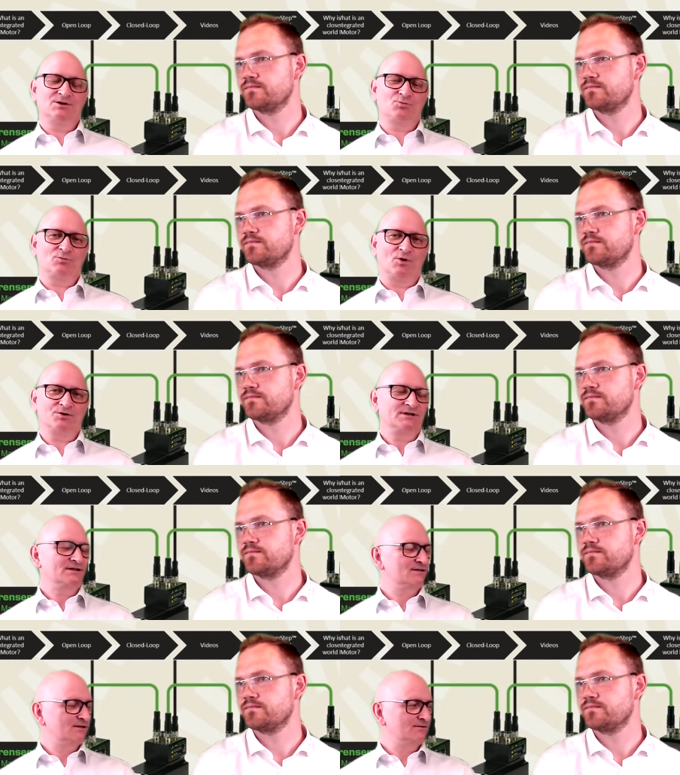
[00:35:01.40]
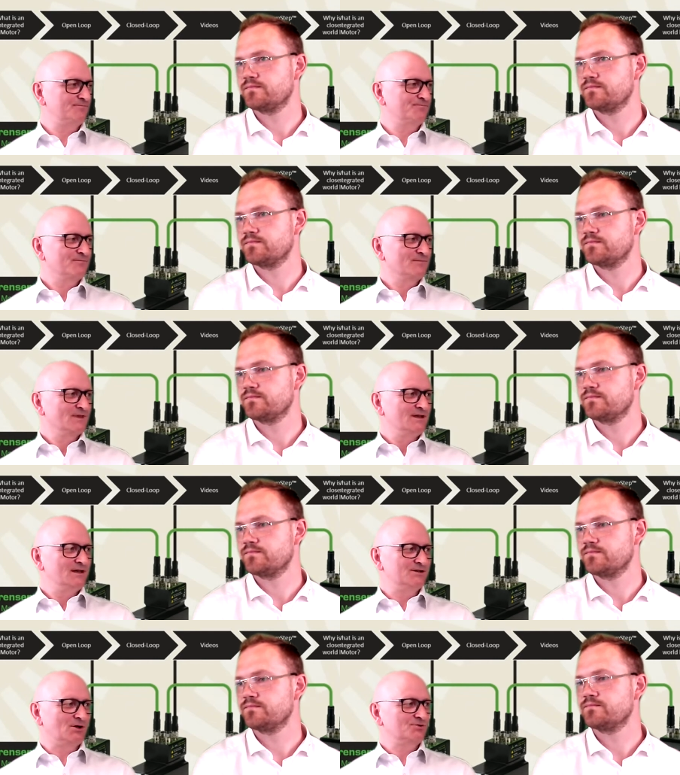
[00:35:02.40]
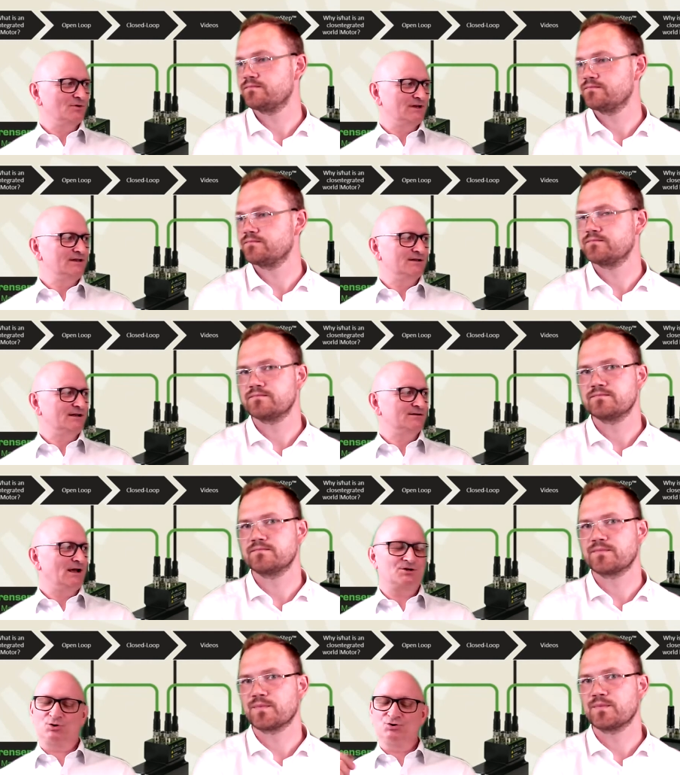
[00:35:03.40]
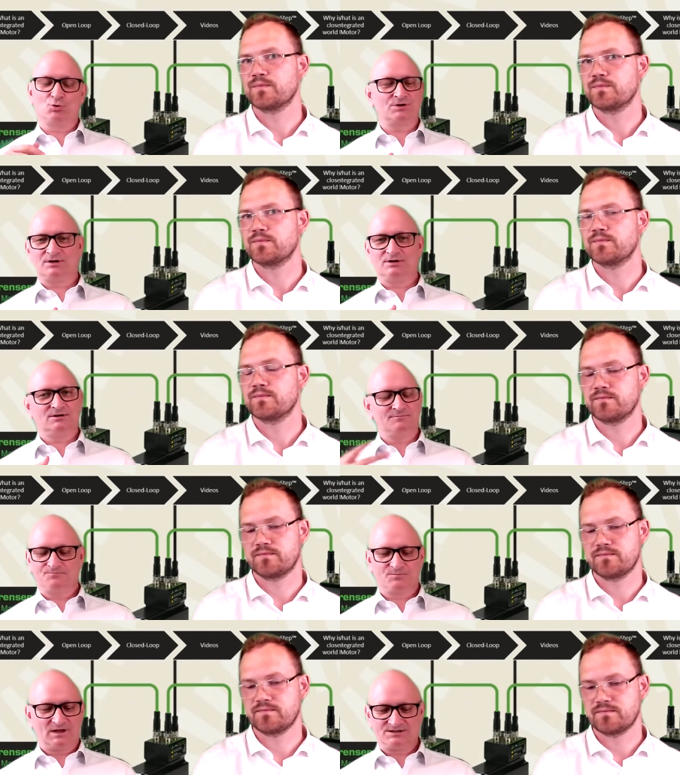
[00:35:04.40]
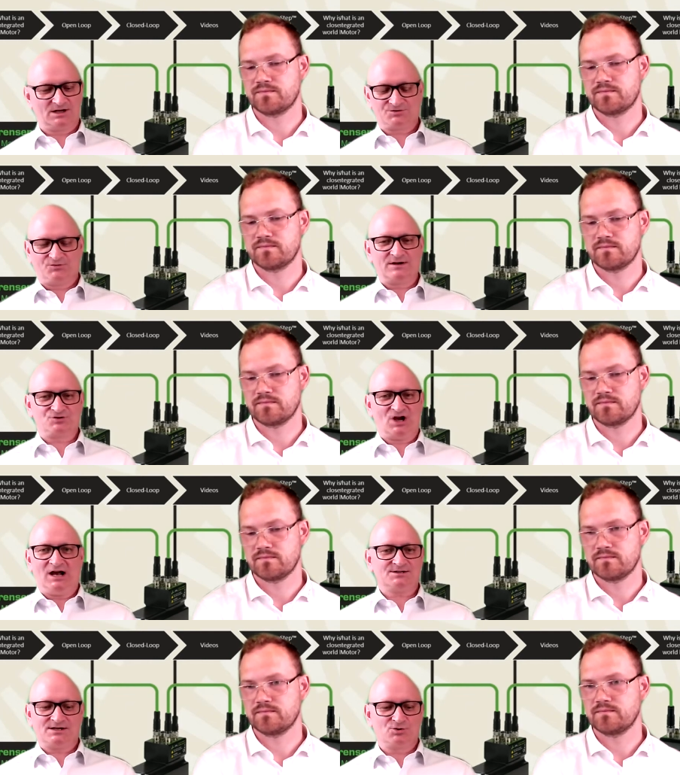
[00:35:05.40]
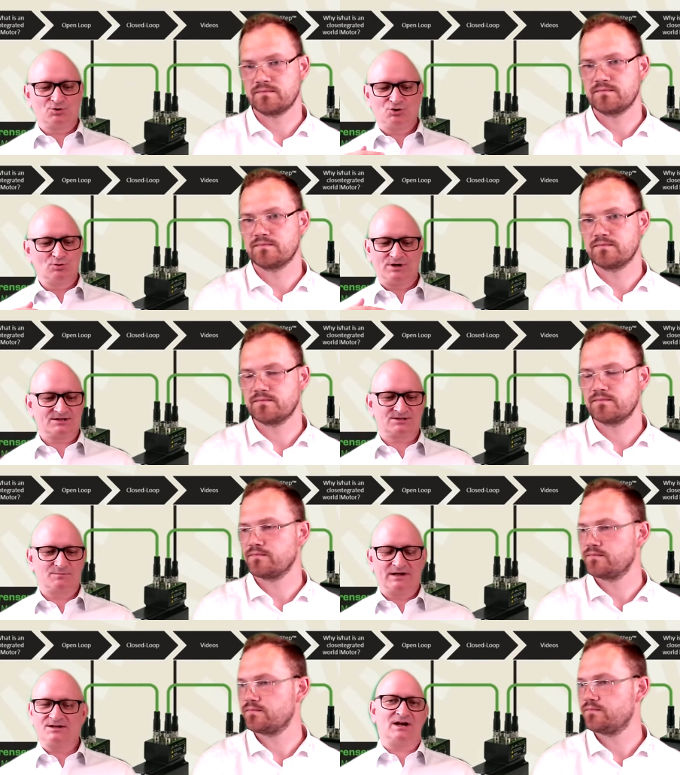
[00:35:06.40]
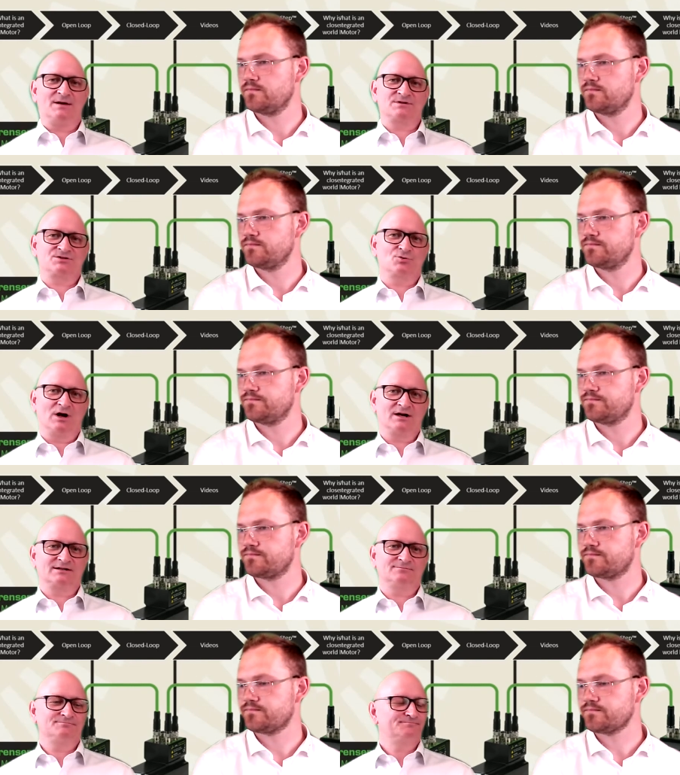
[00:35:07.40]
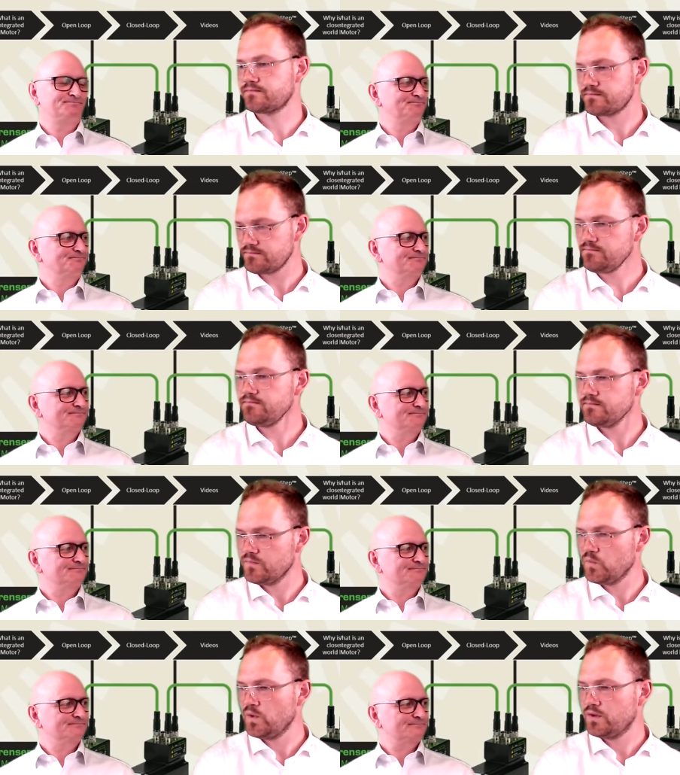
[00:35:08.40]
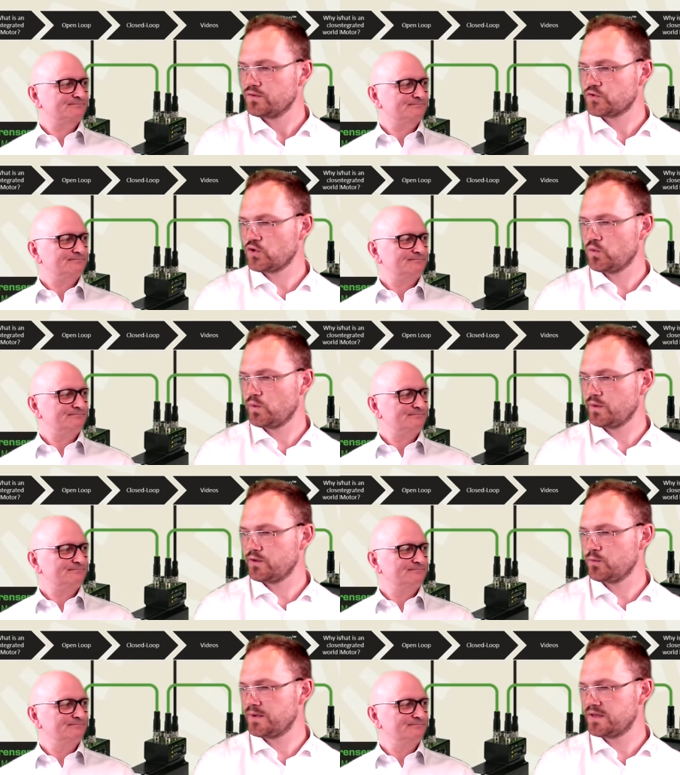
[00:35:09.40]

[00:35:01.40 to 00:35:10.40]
Speaker 1: then it will run this um, industrial Ethernet. And you can do it, um, it's, it's free of charge and you can do it as many times as you like.
Speaker 2: So uh, you